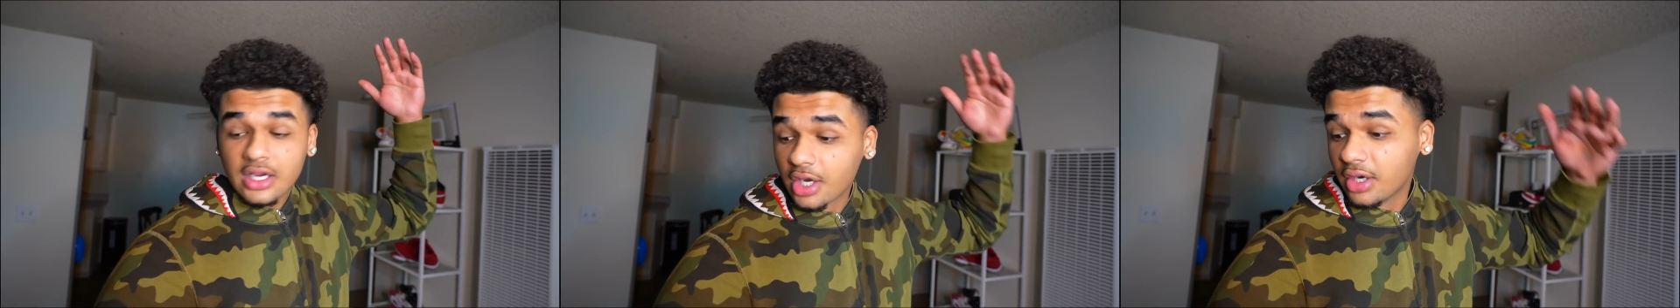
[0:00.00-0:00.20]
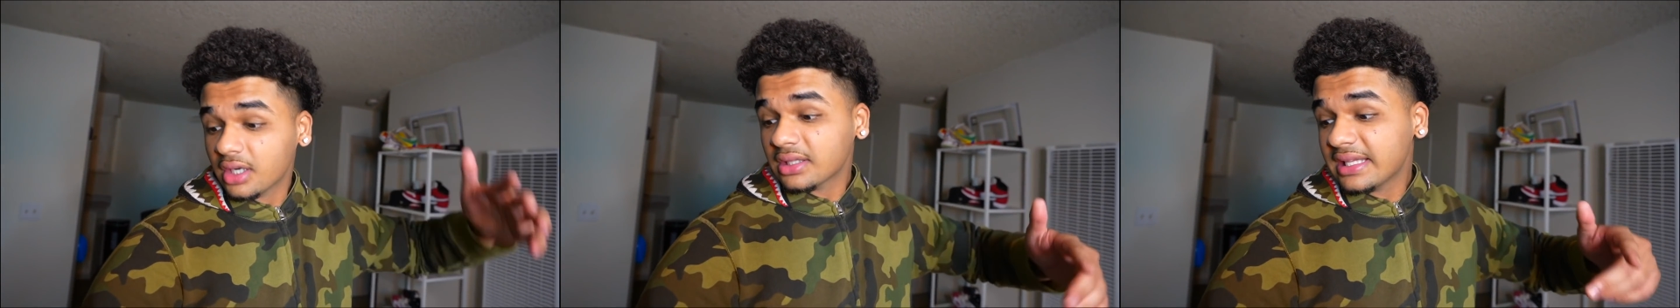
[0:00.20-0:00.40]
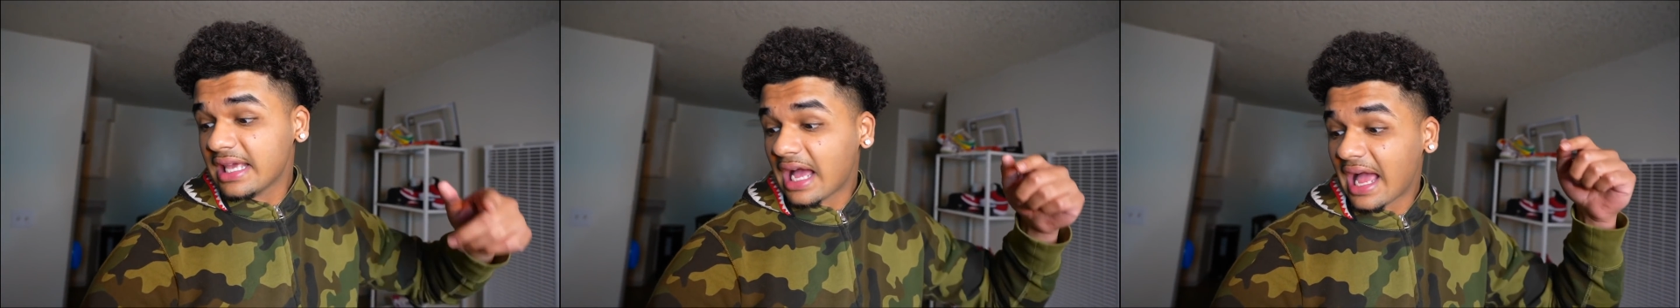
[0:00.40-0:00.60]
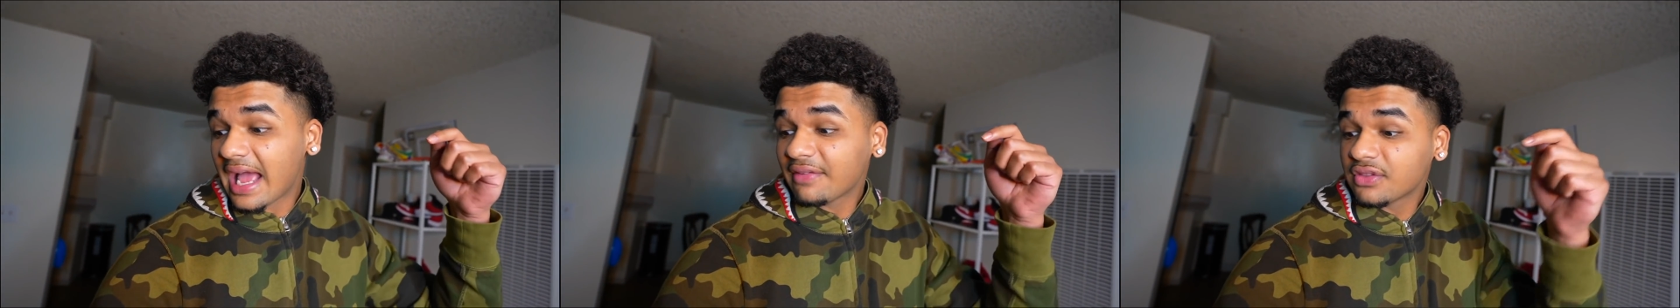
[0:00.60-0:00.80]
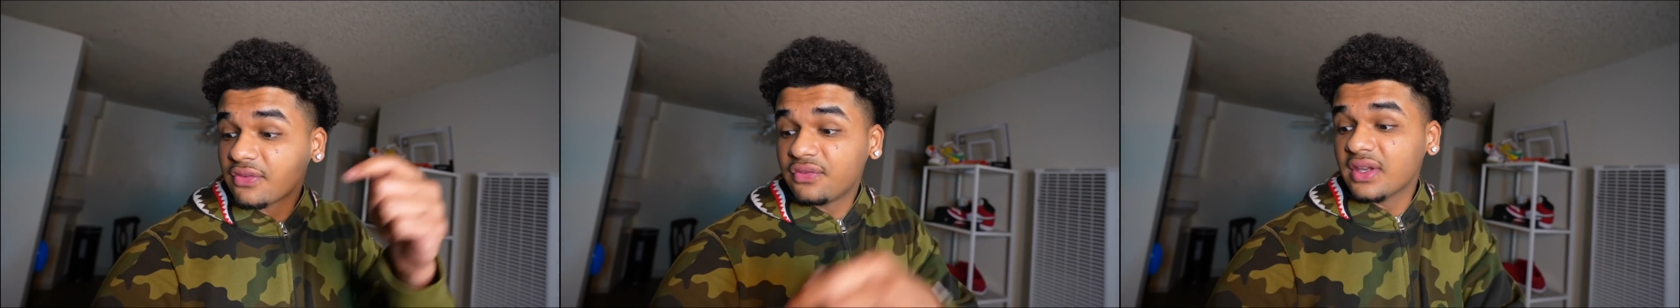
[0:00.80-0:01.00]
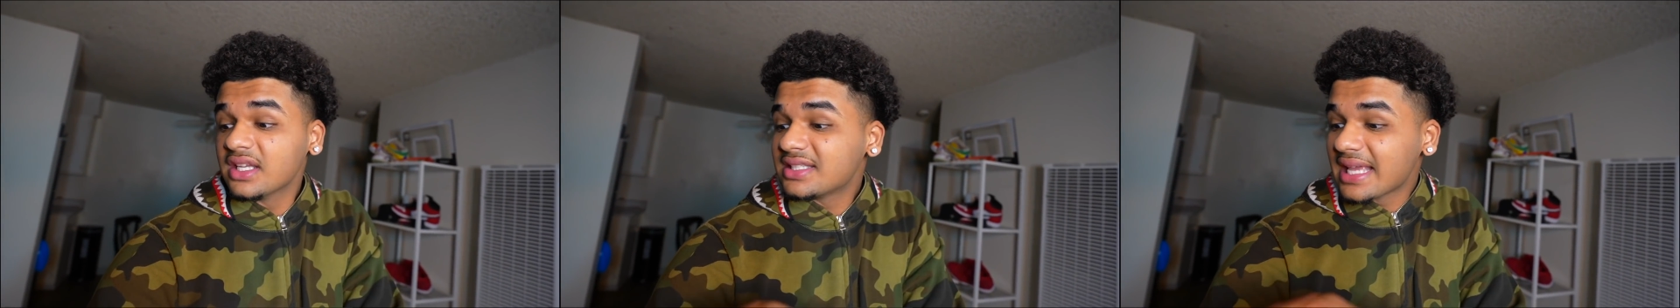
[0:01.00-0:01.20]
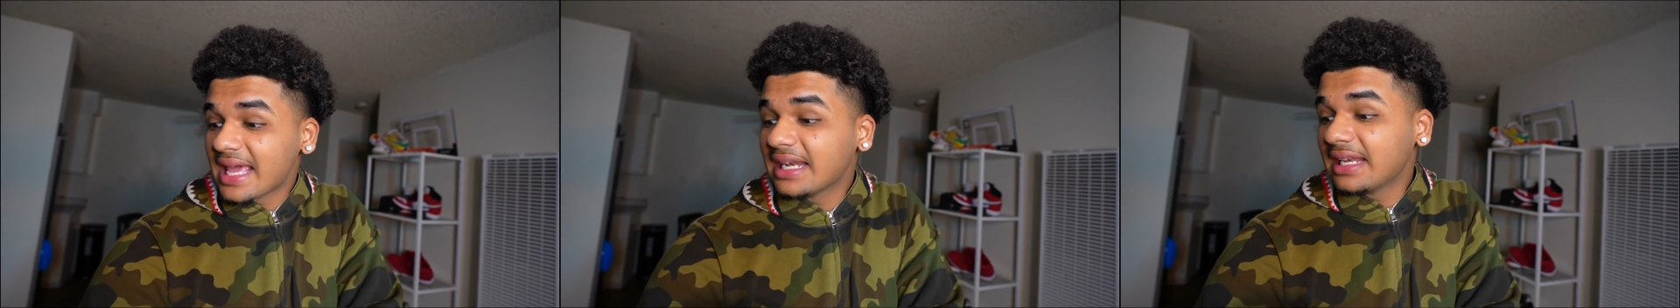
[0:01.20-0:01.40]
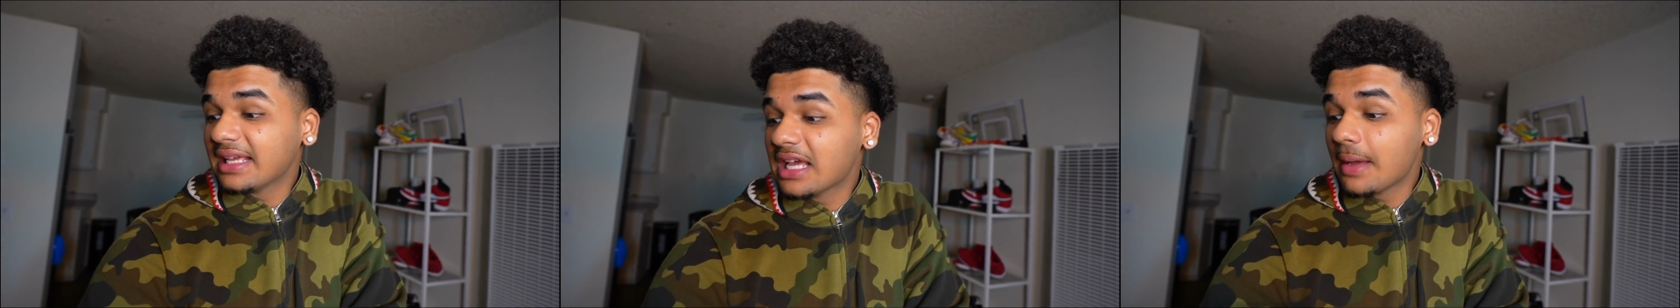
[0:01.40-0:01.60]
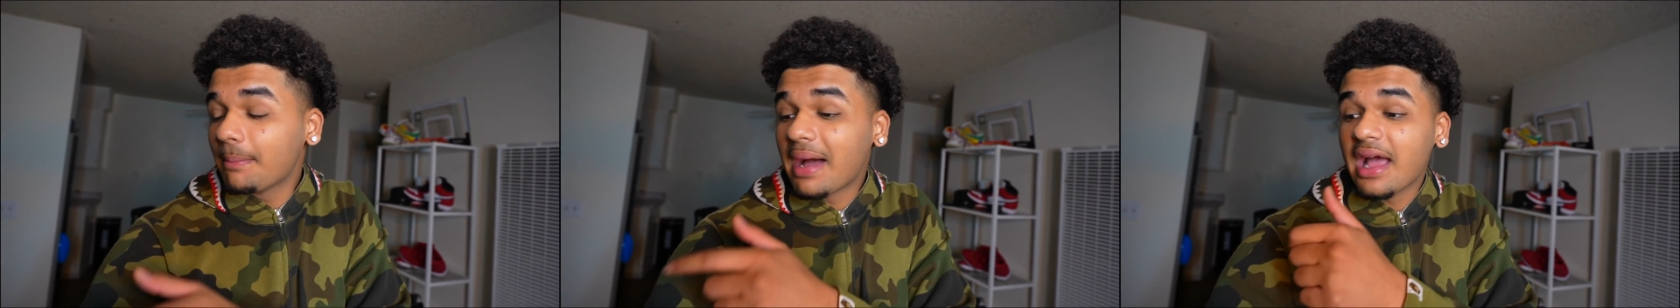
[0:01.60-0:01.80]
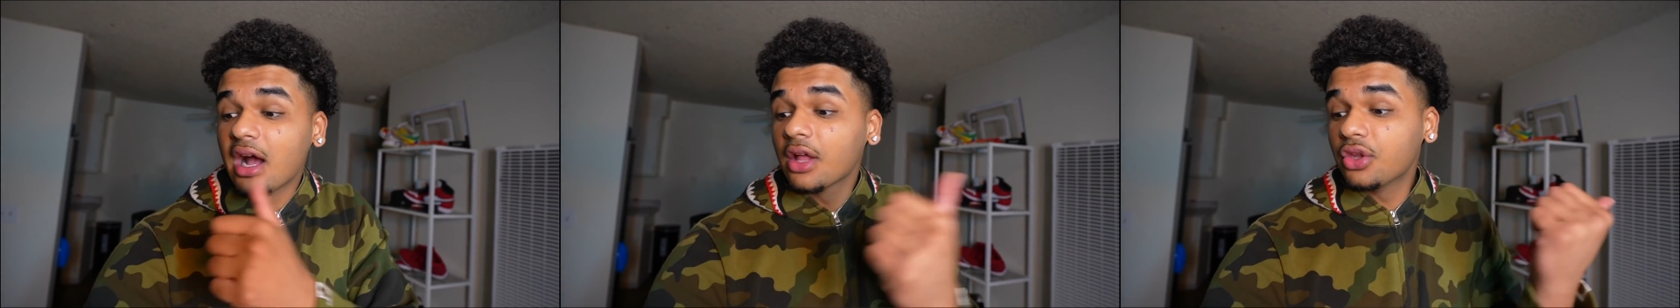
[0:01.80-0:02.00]
Currently, I have to finish editing up
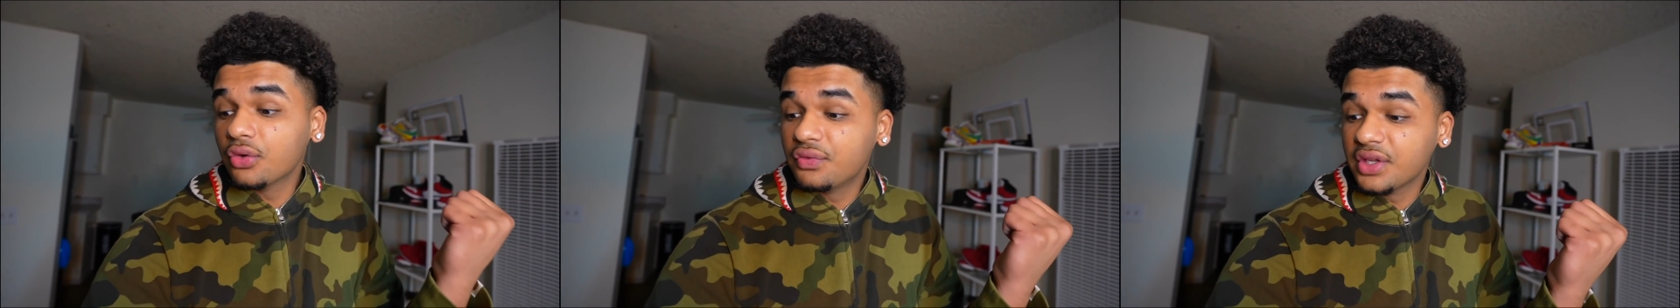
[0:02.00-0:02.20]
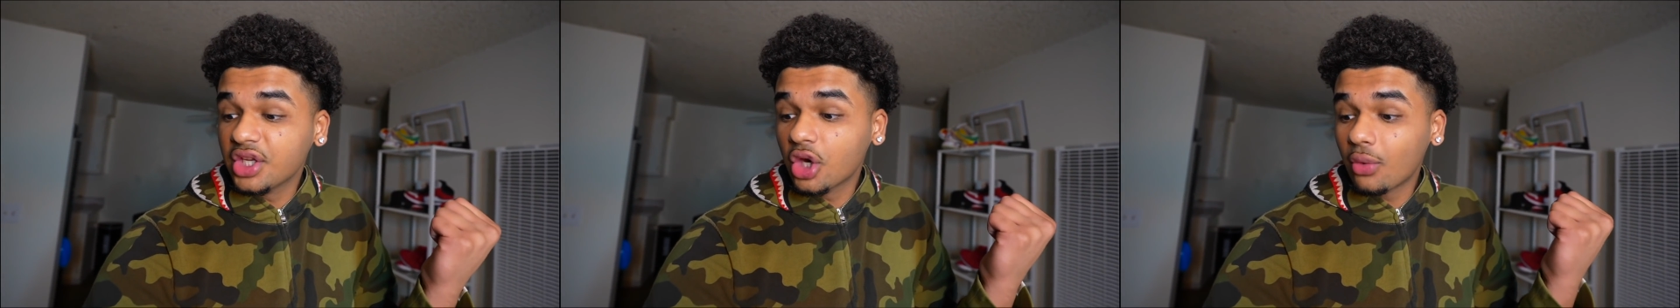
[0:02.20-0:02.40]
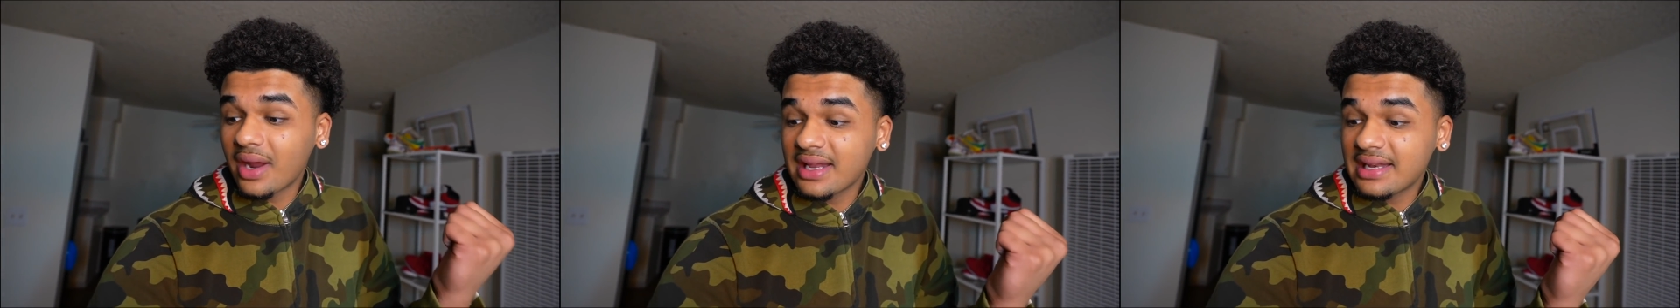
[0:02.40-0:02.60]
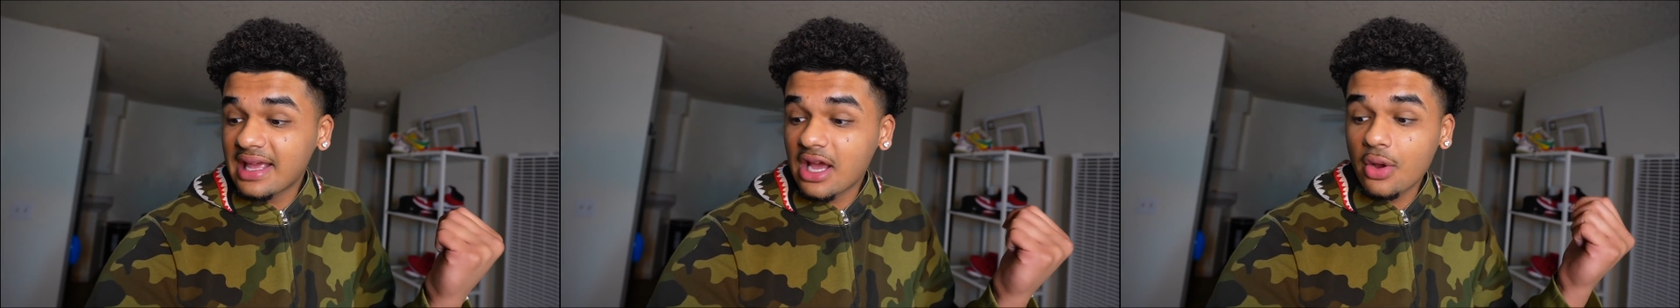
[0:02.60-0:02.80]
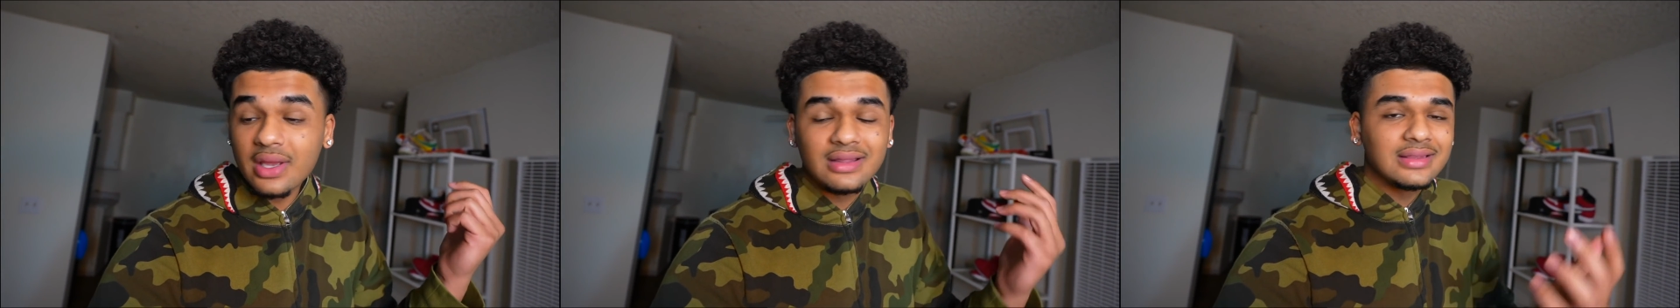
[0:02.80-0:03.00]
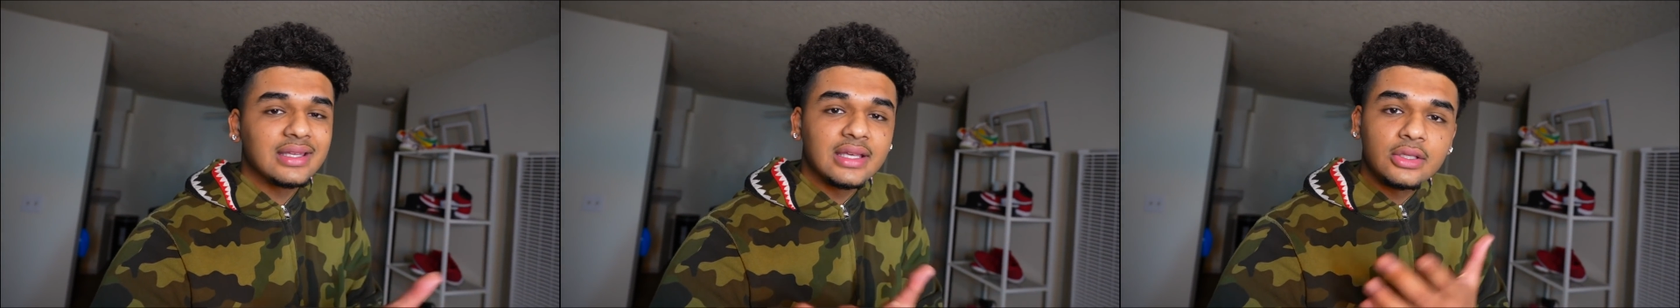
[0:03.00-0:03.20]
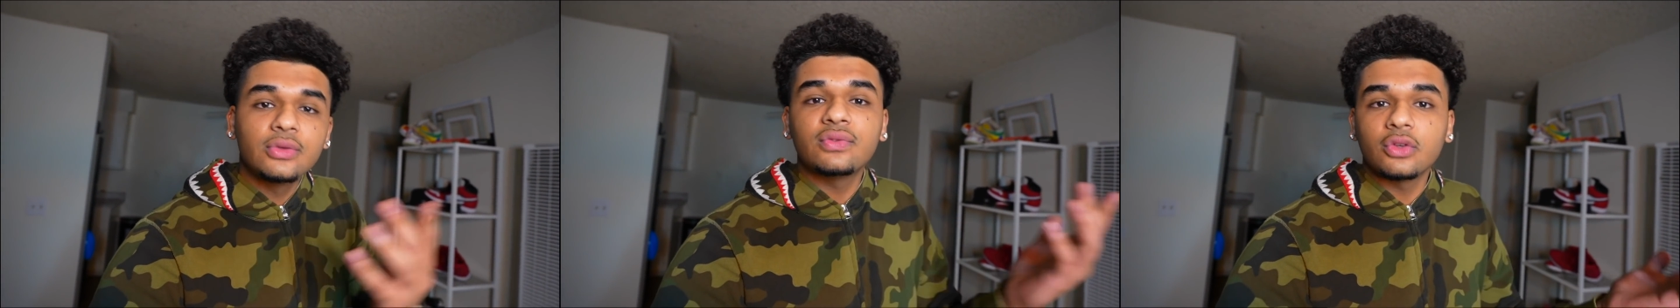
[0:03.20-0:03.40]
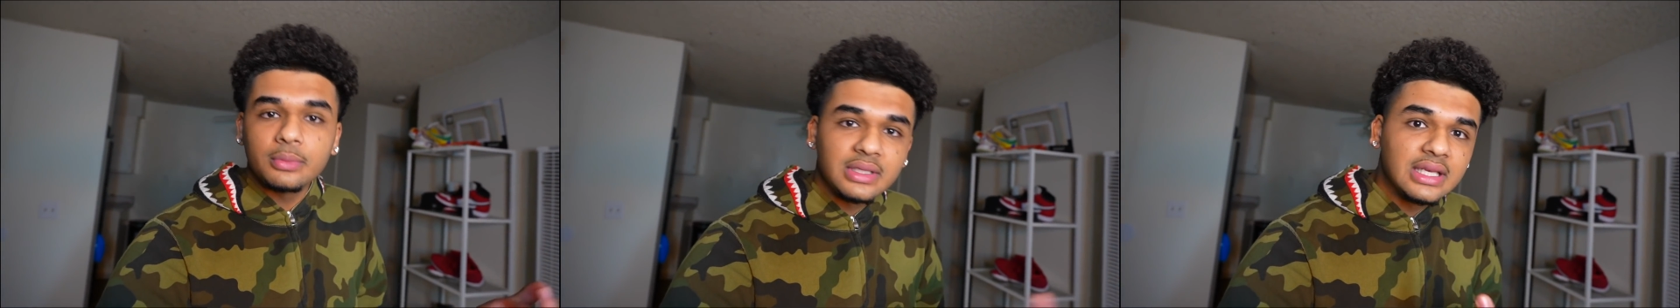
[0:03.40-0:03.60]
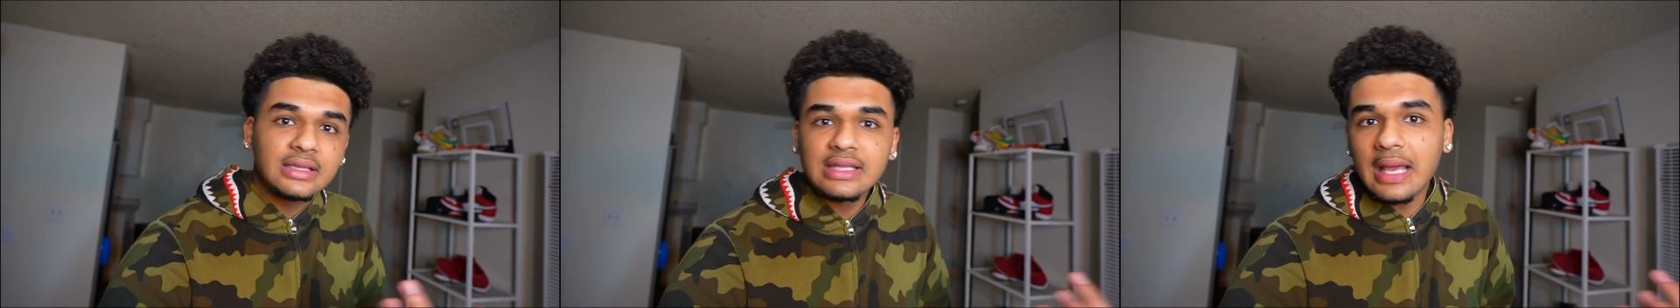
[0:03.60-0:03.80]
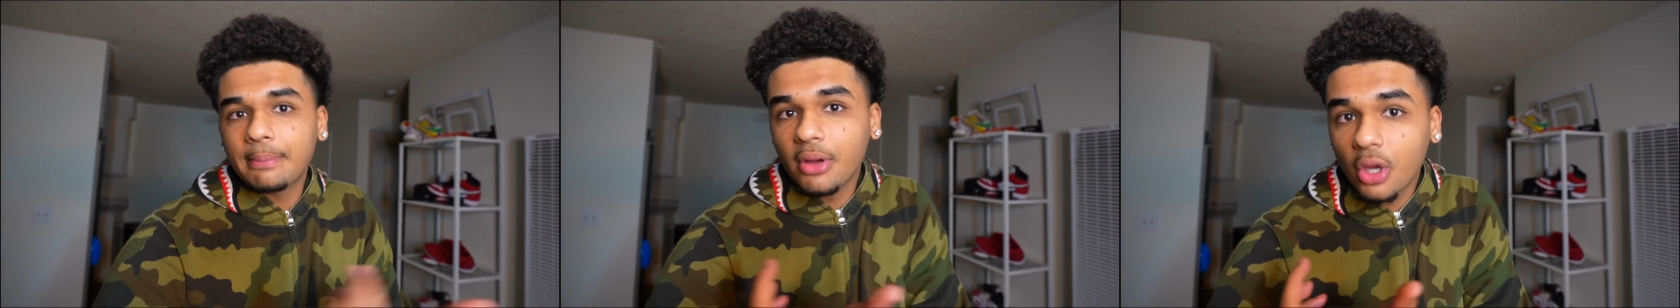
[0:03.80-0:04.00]
my other video right now, and then you feel me, get that